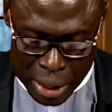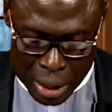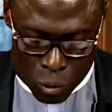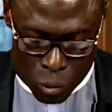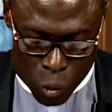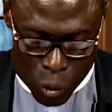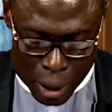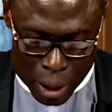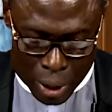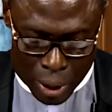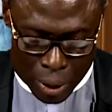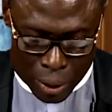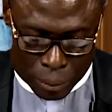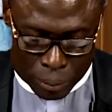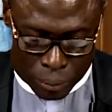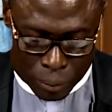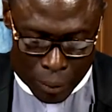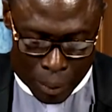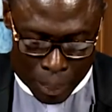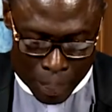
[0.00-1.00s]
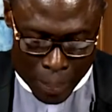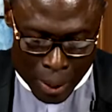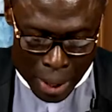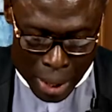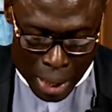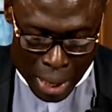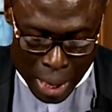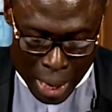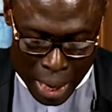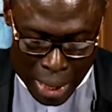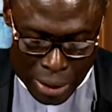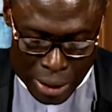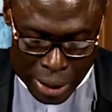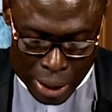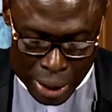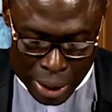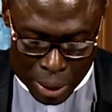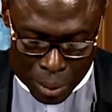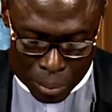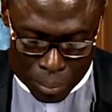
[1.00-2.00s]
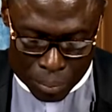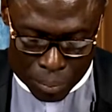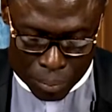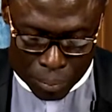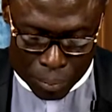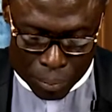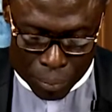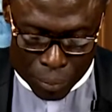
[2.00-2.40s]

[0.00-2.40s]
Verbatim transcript: them well, asked him,